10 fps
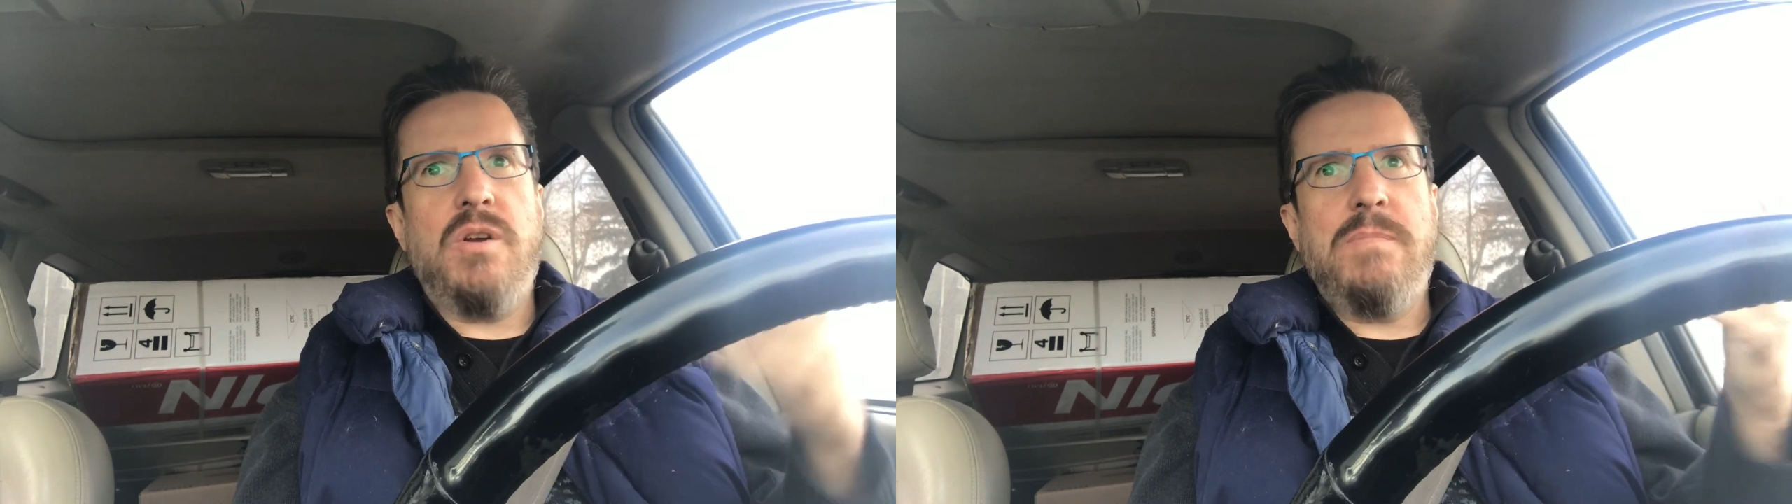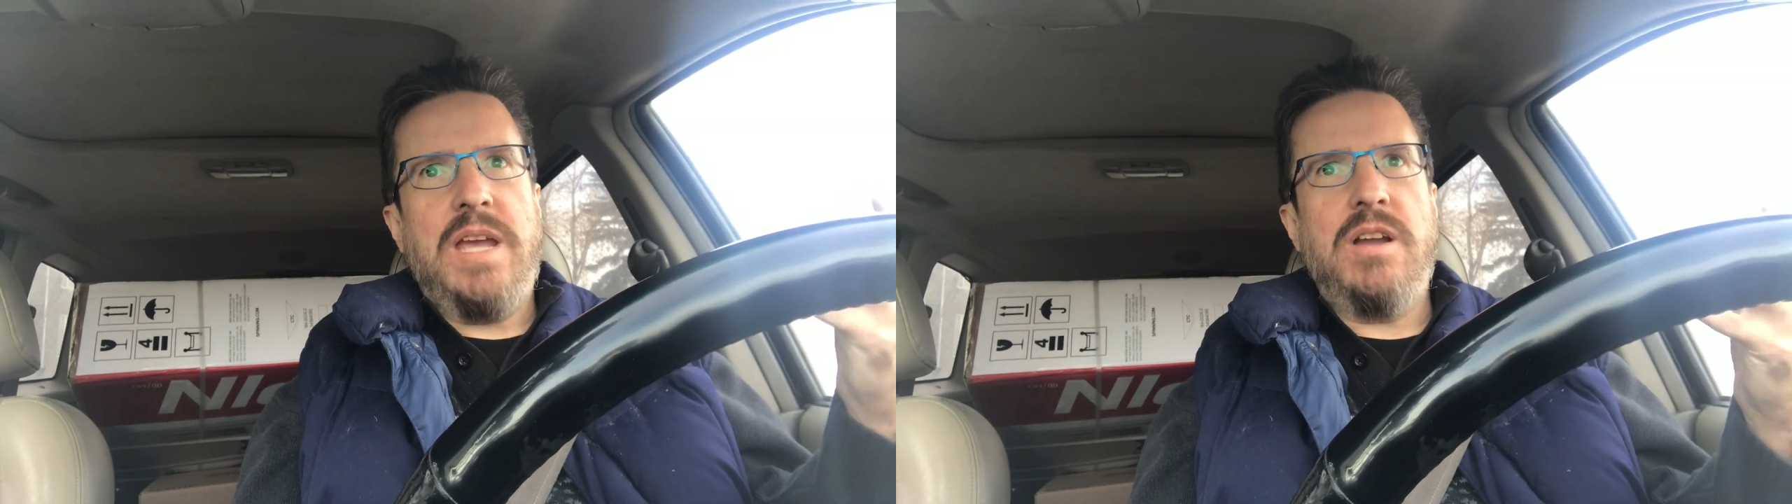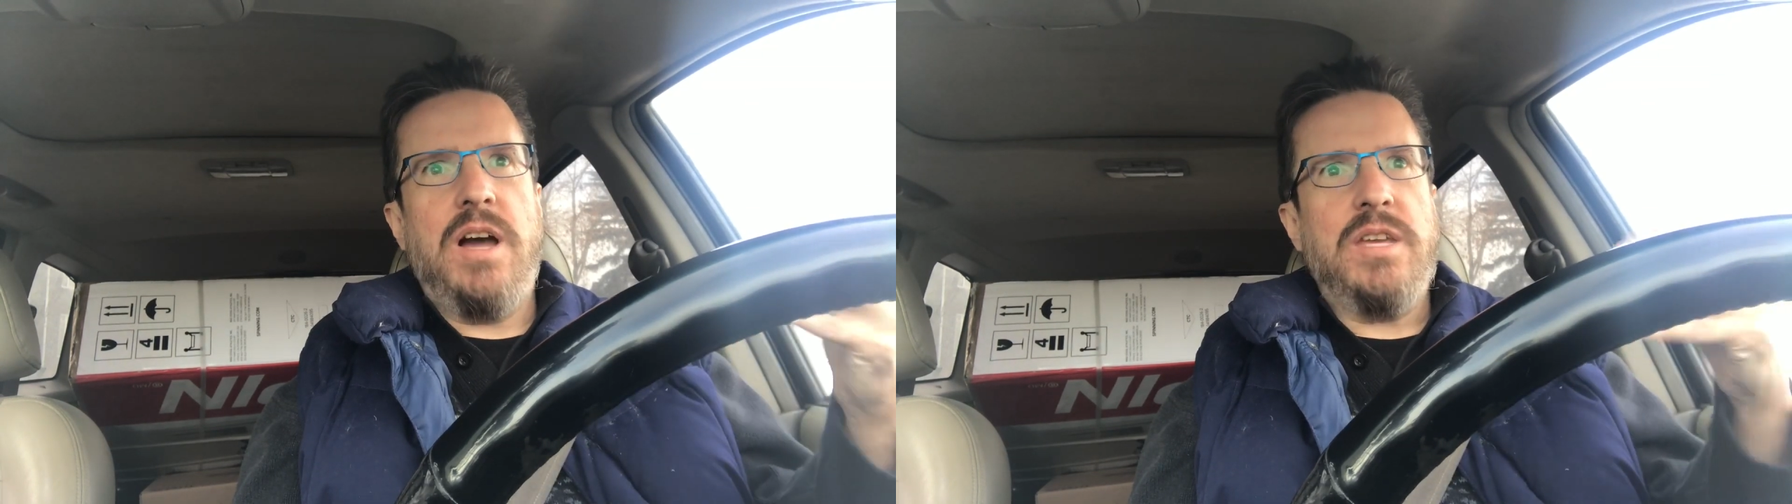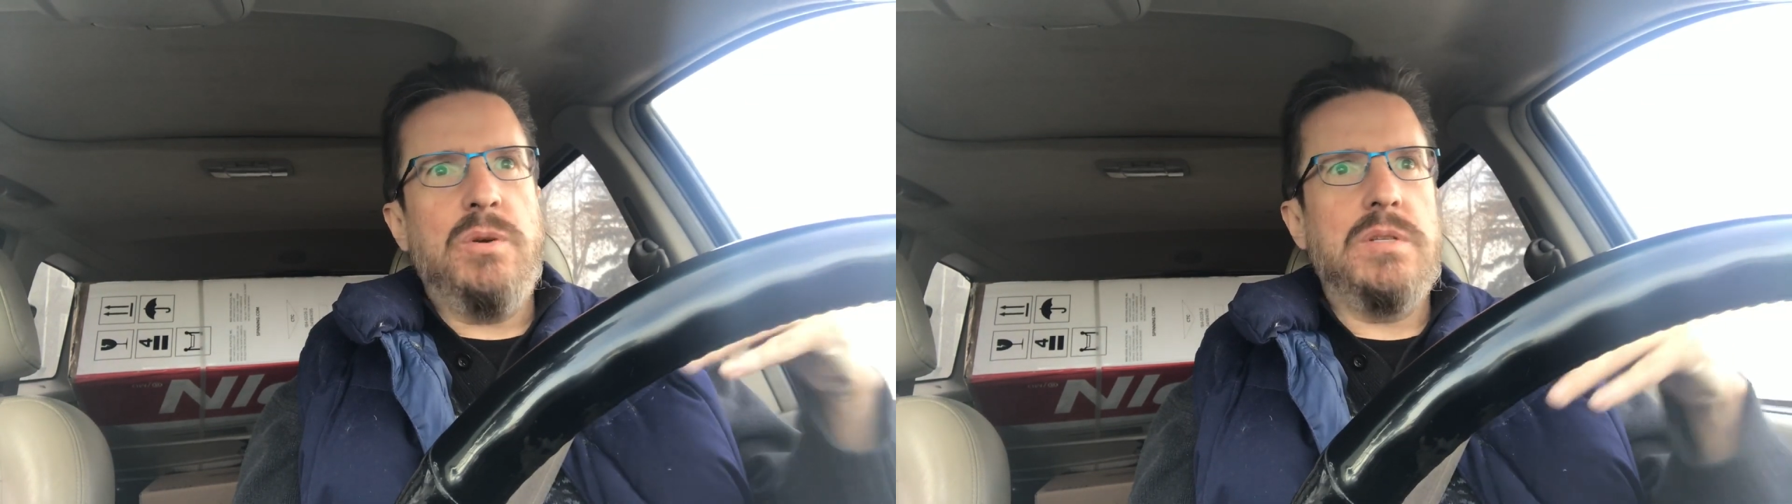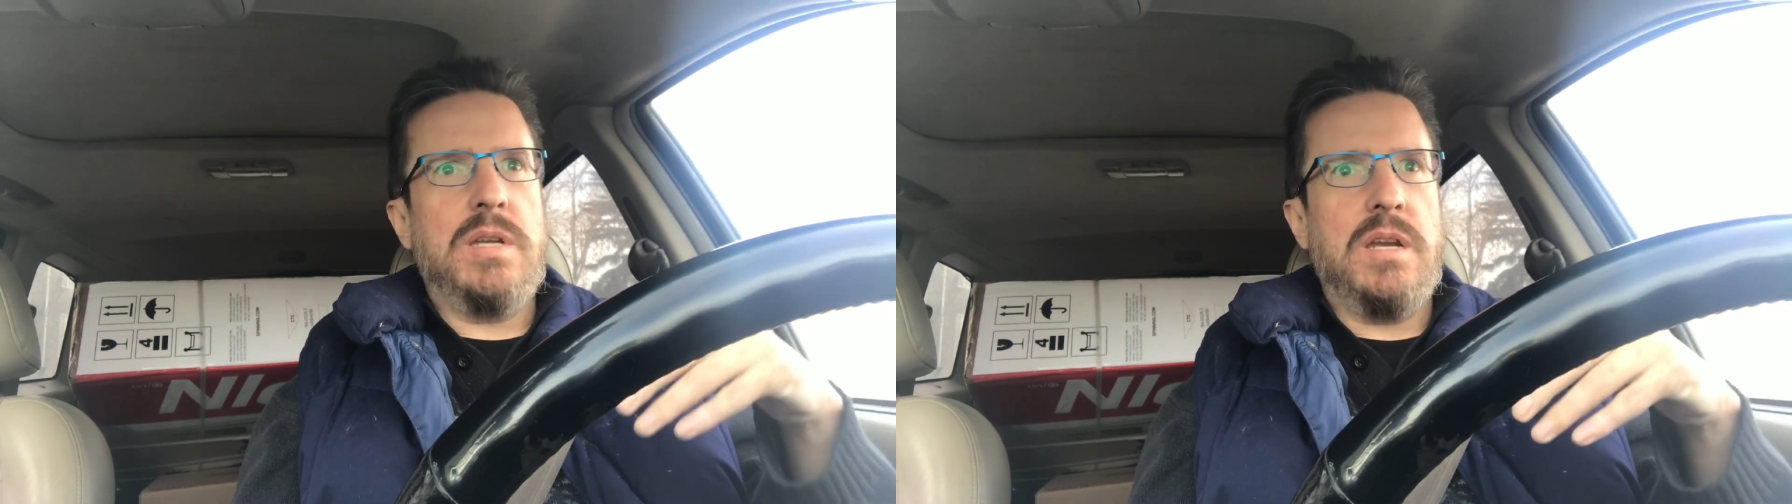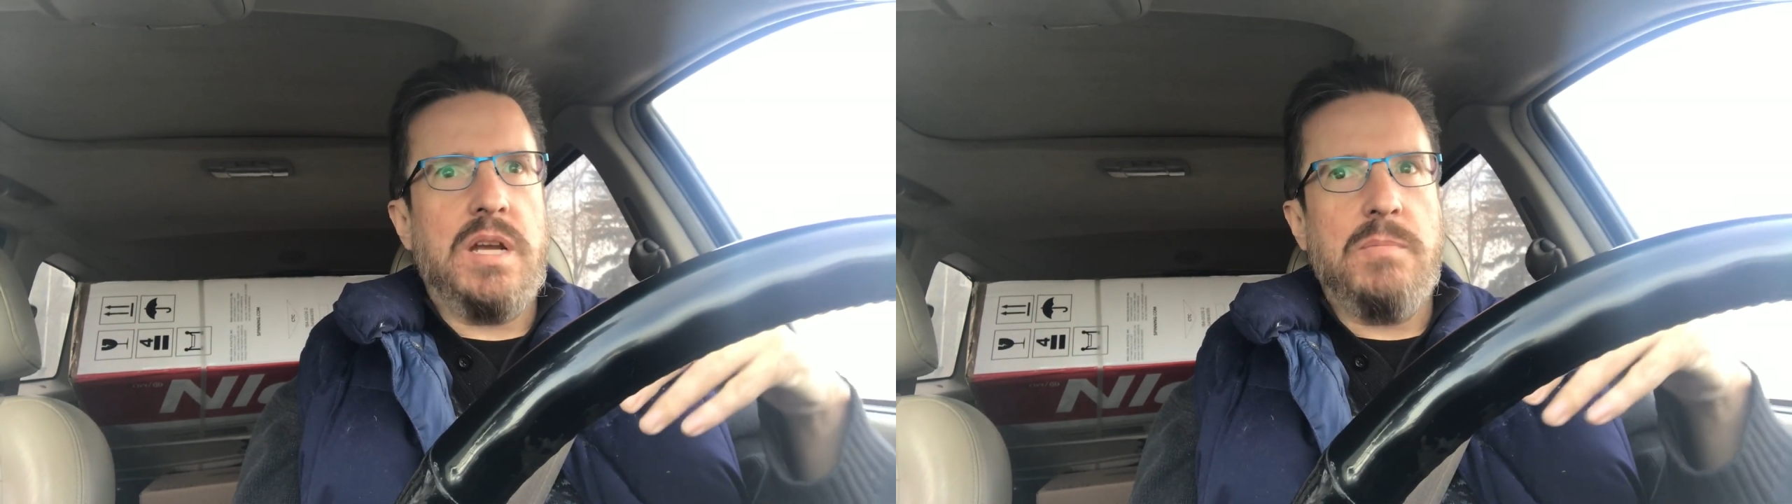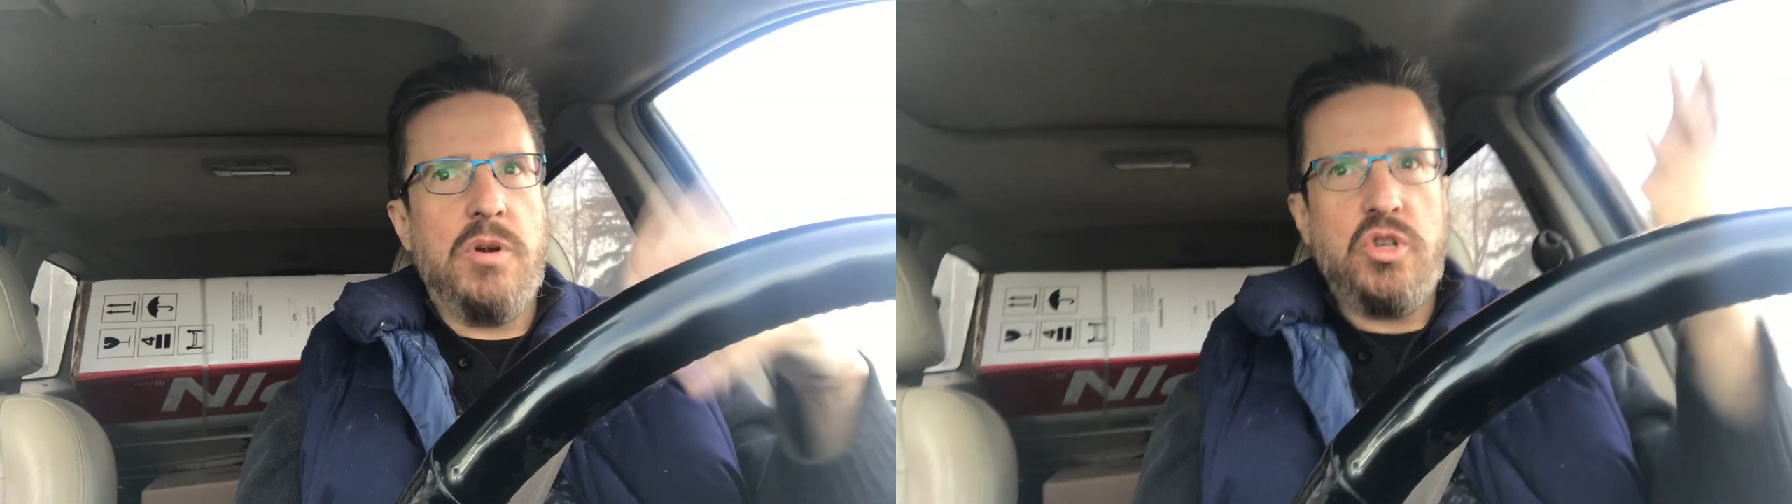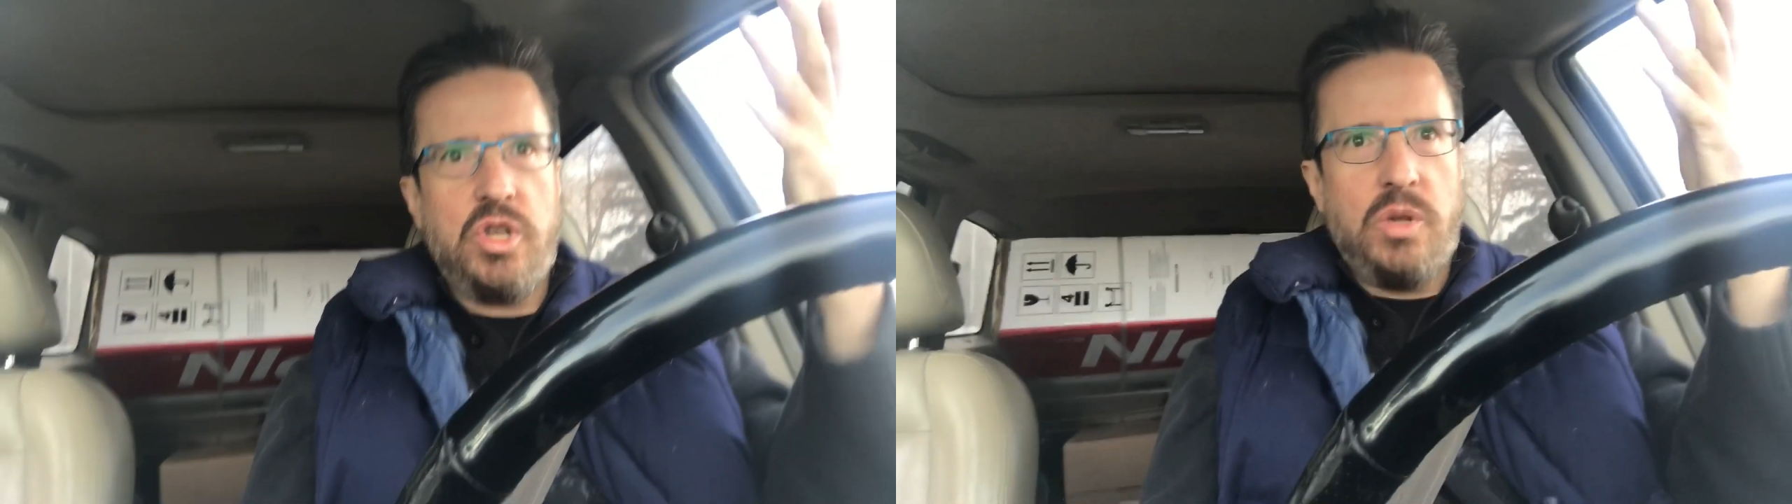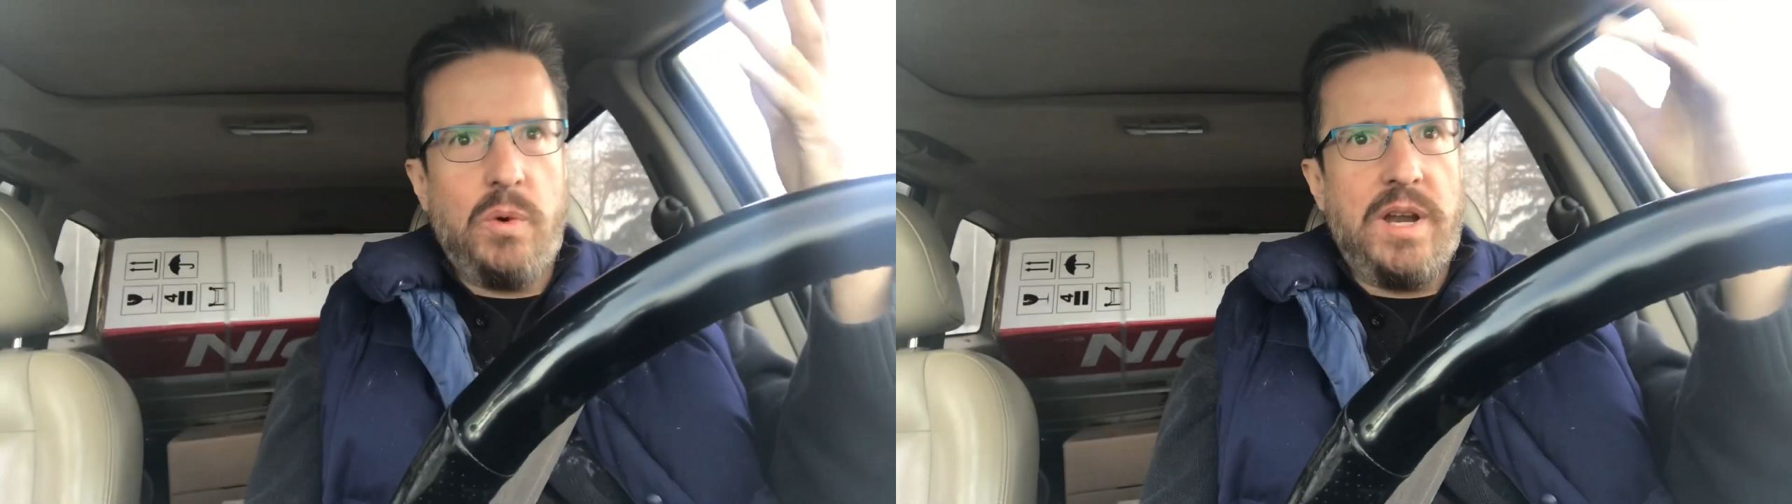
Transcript: or may not use it in a commercial,